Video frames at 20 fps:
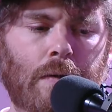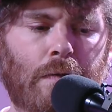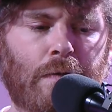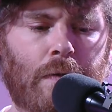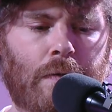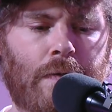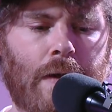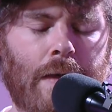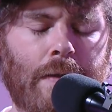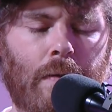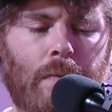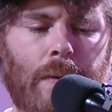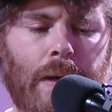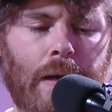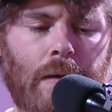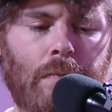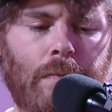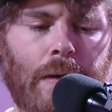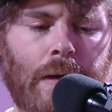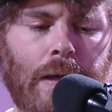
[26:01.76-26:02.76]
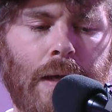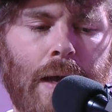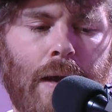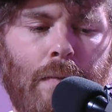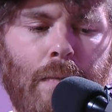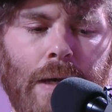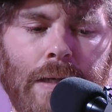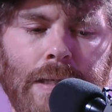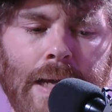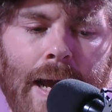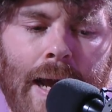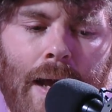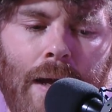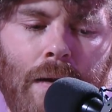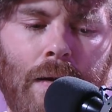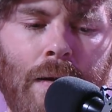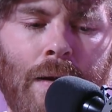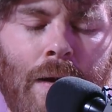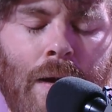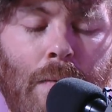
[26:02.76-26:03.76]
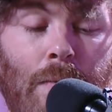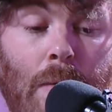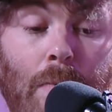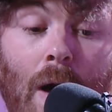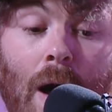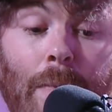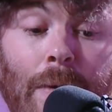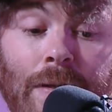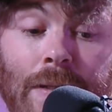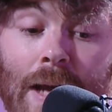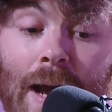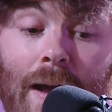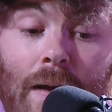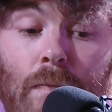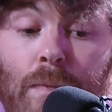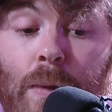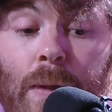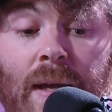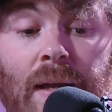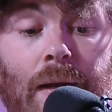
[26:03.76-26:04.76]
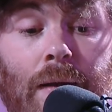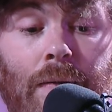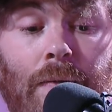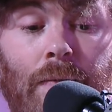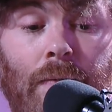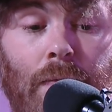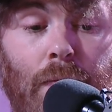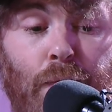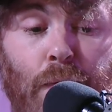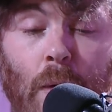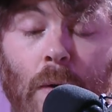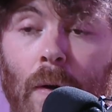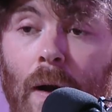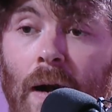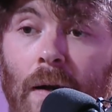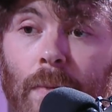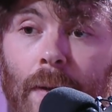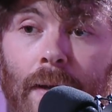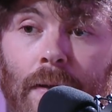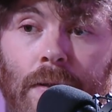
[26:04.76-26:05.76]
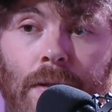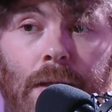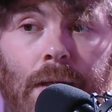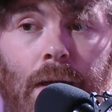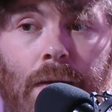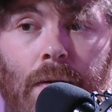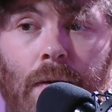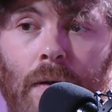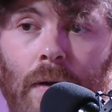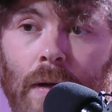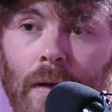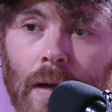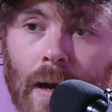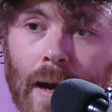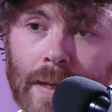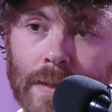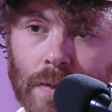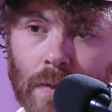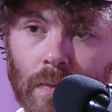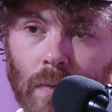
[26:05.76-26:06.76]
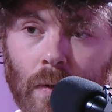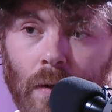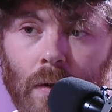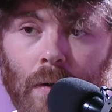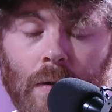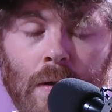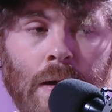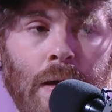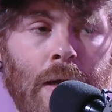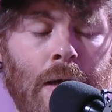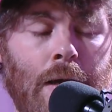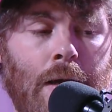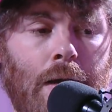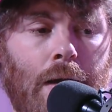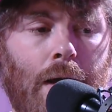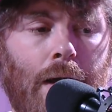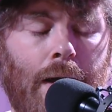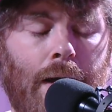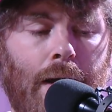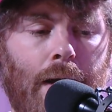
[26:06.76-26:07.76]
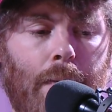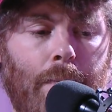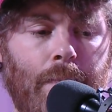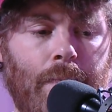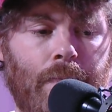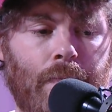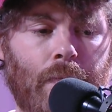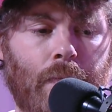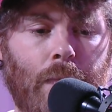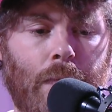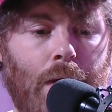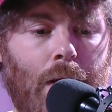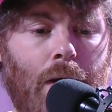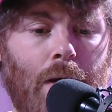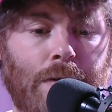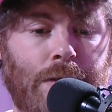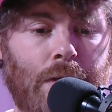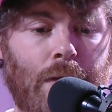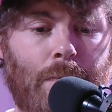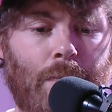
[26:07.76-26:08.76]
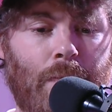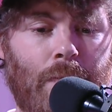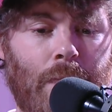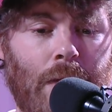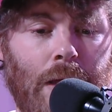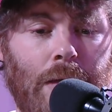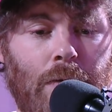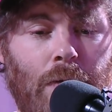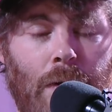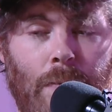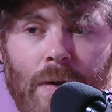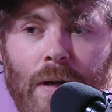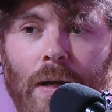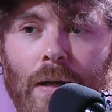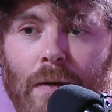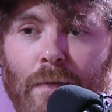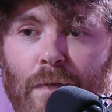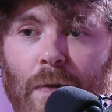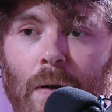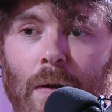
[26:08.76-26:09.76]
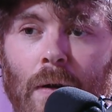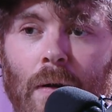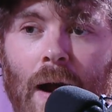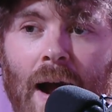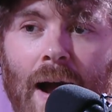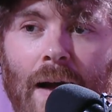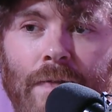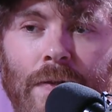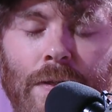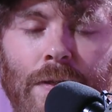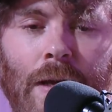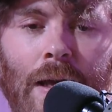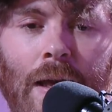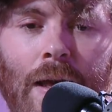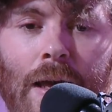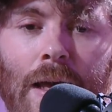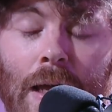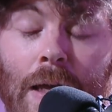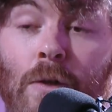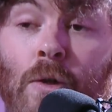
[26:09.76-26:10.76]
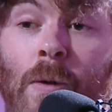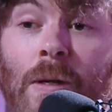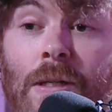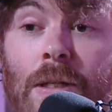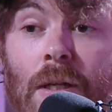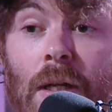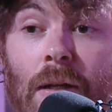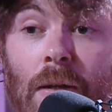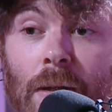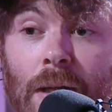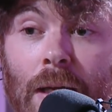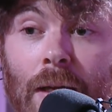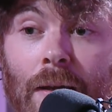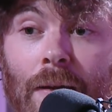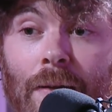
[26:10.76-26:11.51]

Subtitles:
for a father, but again, my mom and dad played in folk rock bands together in high school. There are some incriminating photographs. Interestingly,